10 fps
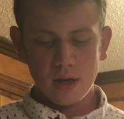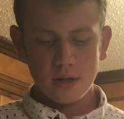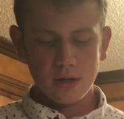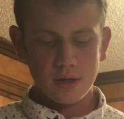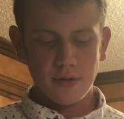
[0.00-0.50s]

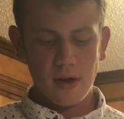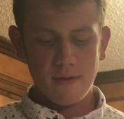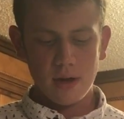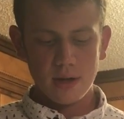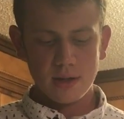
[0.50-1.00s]
search for
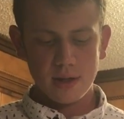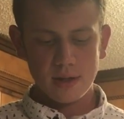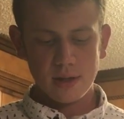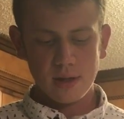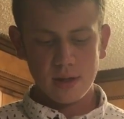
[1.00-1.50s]
evidence,
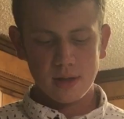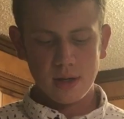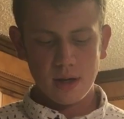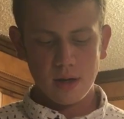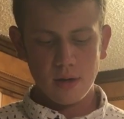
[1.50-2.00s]
says
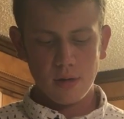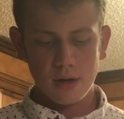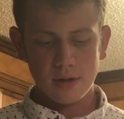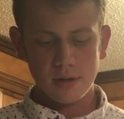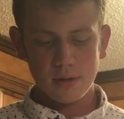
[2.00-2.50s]
Lissack, who
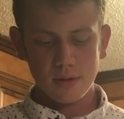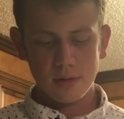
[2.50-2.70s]
also